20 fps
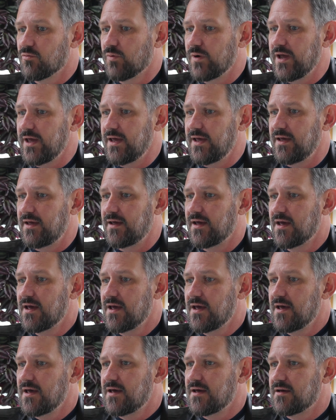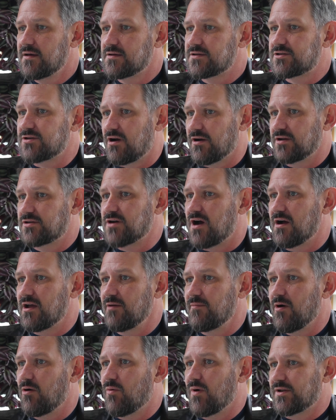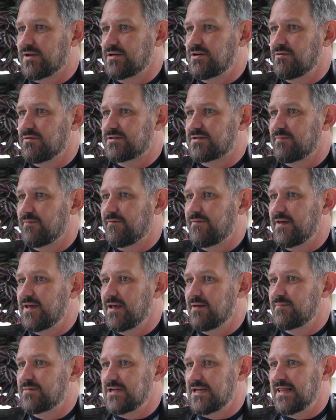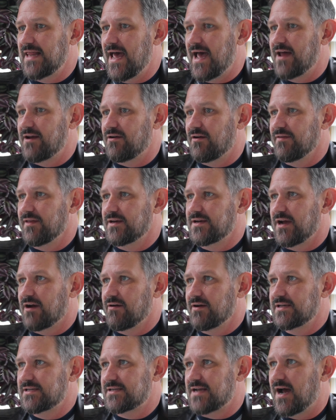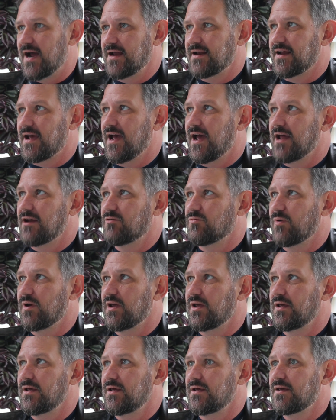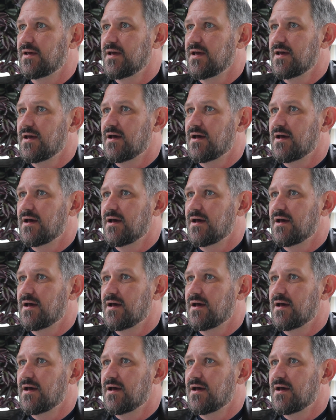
we started talking about what to do with some of the empty land on the dairy site, and we